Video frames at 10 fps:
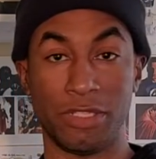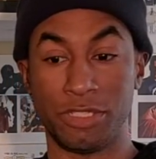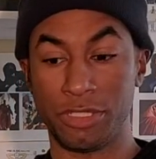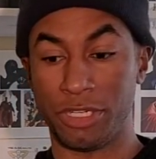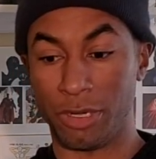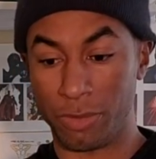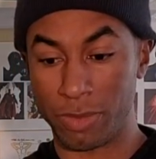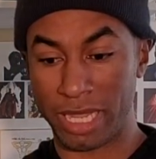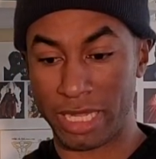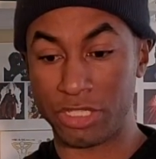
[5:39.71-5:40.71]
you know,
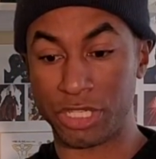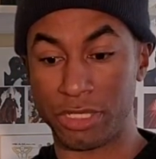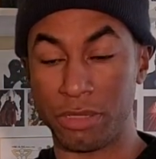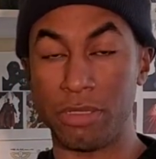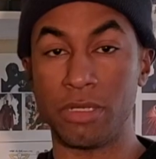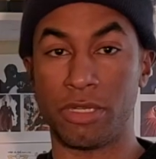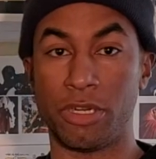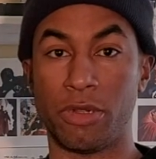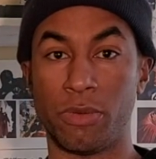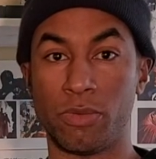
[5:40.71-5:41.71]
Asian, you
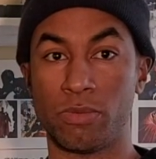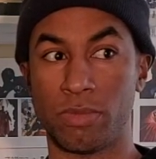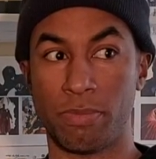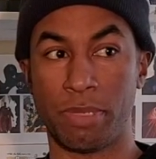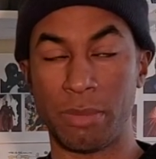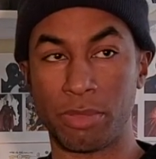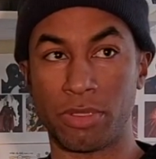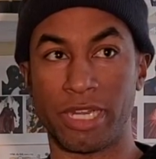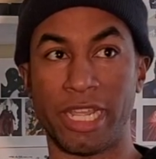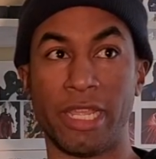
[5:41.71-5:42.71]
know, people
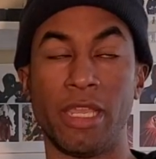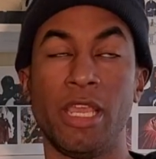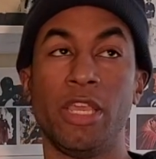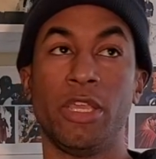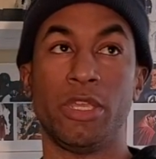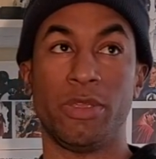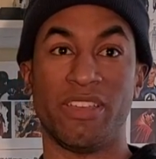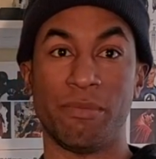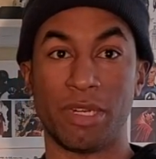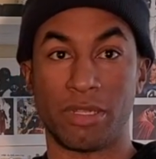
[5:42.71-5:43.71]
in it. You
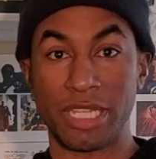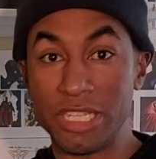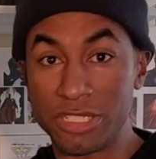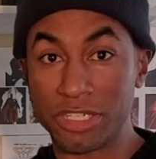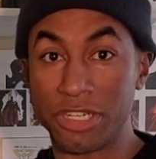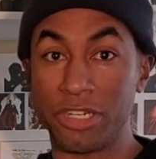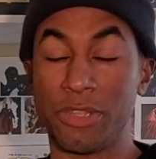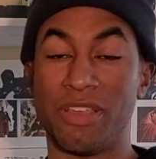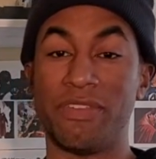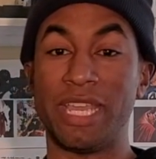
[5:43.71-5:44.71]
have Middle Eastern. You
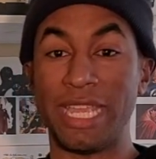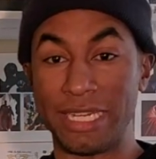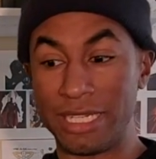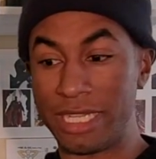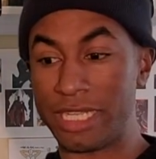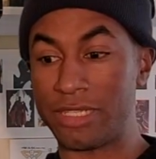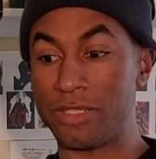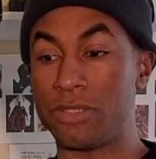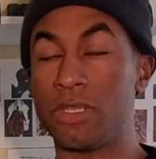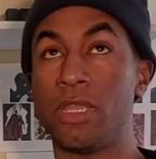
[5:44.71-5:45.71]
have
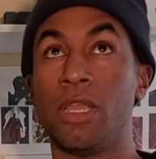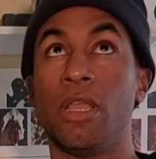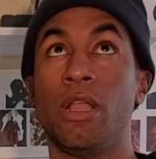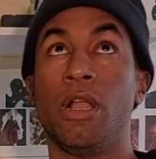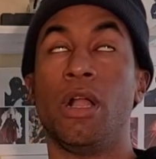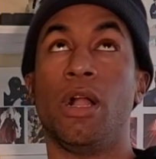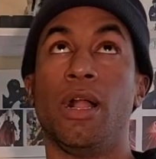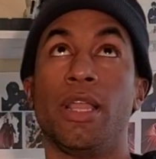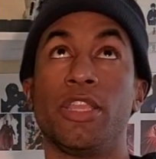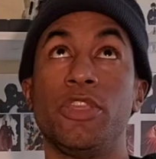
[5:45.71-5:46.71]
Indians.
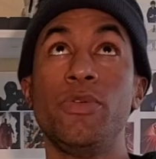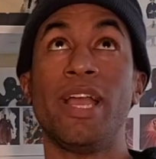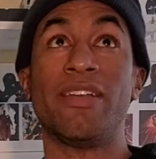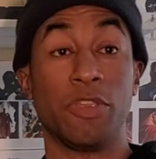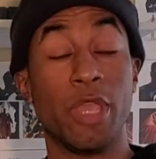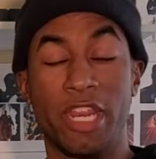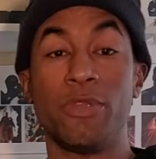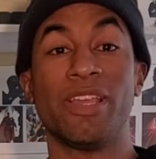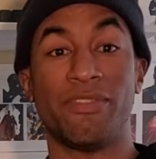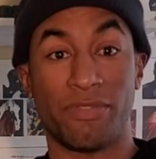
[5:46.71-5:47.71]
You have
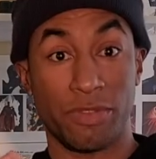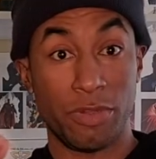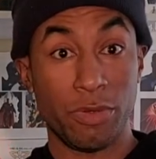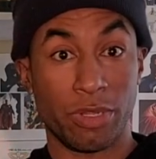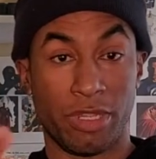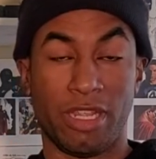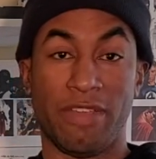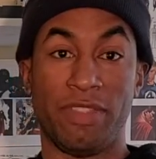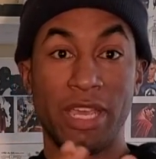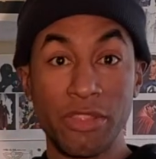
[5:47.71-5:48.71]

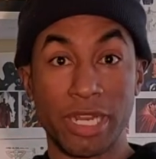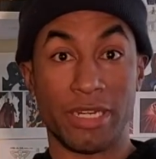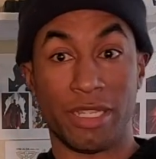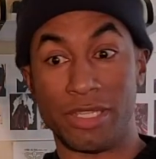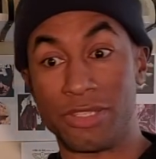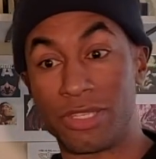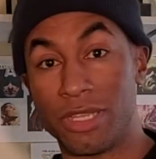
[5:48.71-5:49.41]
the other Indians